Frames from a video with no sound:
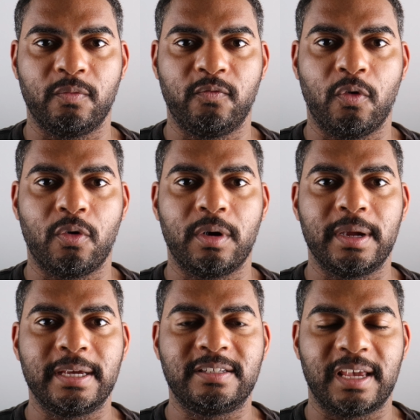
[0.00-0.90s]
For
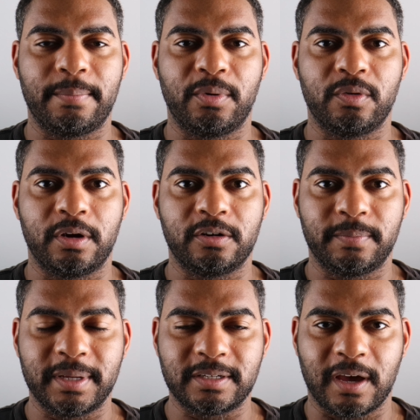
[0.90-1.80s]
example, there's
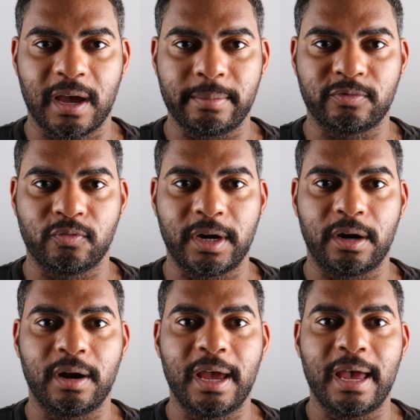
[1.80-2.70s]
been times
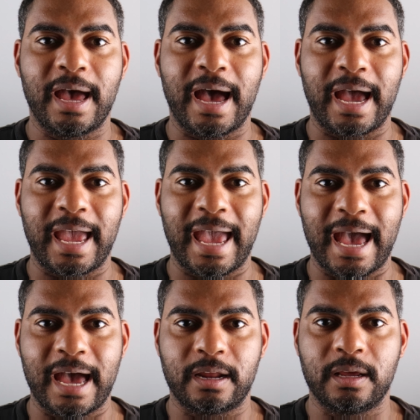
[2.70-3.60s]
where I
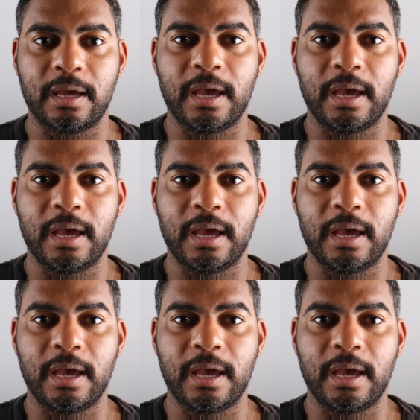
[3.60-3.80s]
had